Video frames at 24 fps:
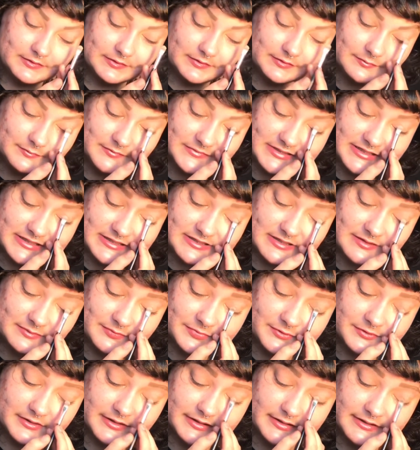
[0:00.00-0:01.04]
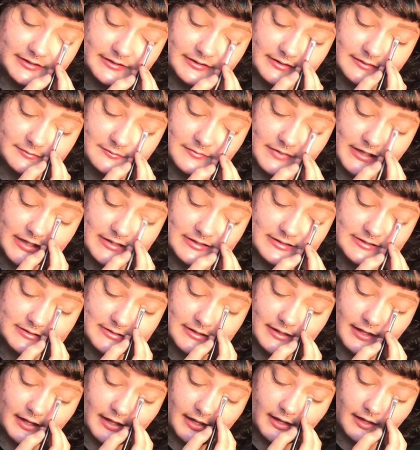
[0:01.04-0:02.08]
disappointed in
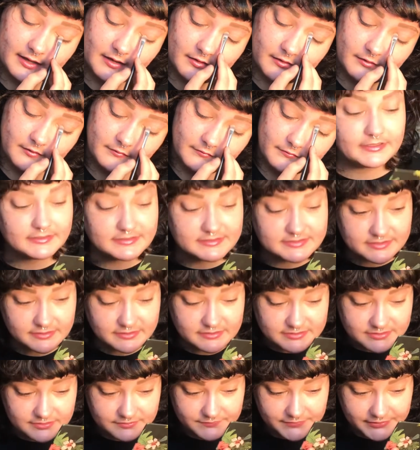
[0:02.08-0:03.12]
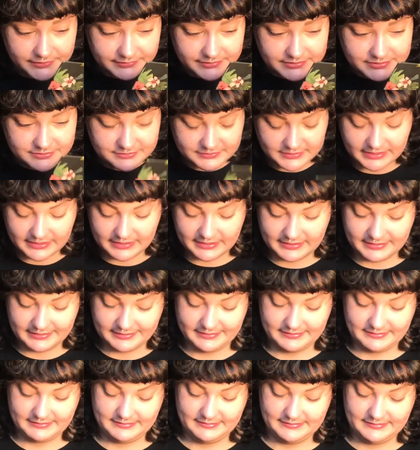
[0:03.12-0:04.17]
myself. It's also very
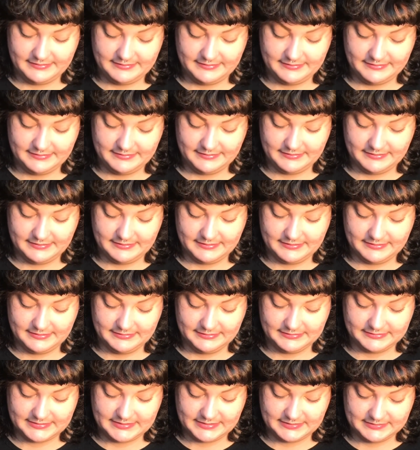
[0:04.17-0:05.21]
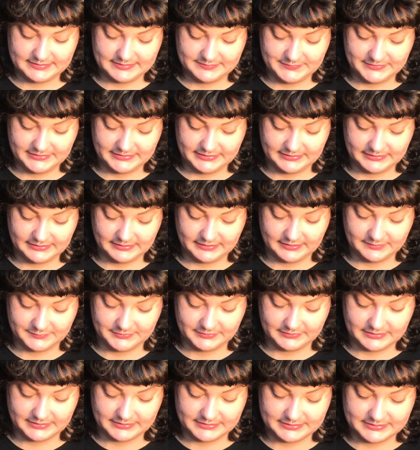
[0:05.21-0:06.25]
dry, and it tends to be kicking up a
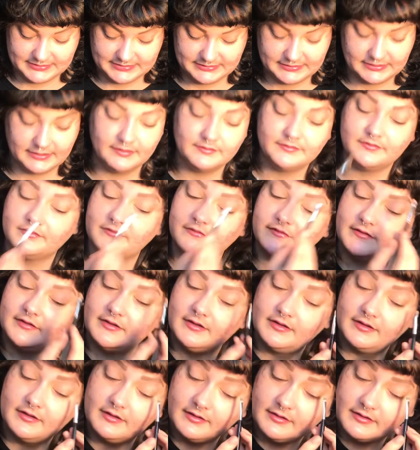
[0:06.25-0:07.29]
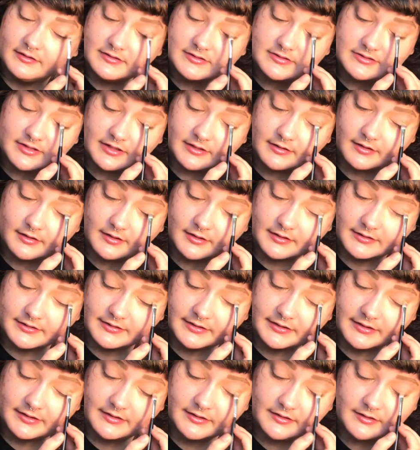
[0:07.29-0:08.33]
lot of stuff. Kind of hard to get
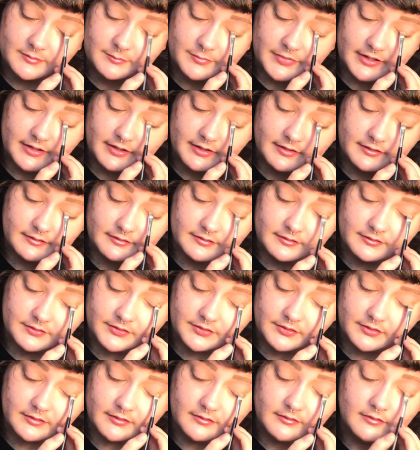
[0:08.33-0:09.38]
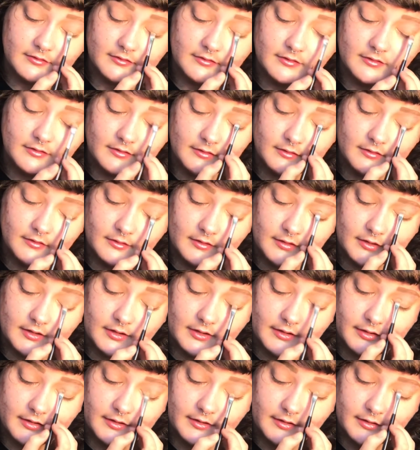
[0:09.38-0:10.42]
out of the pan. So
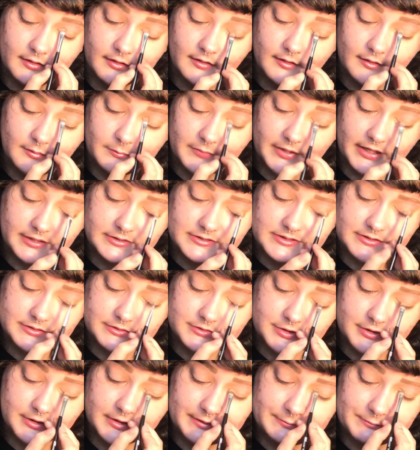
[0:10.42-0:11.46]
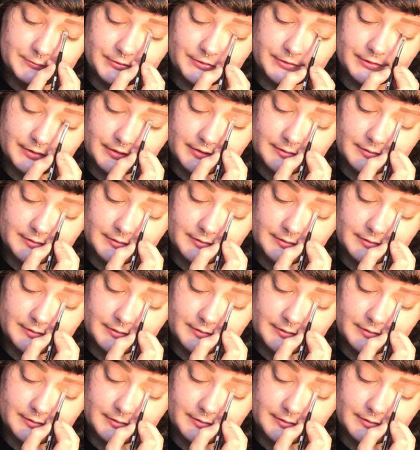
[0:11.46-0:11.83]
back to the drawing board on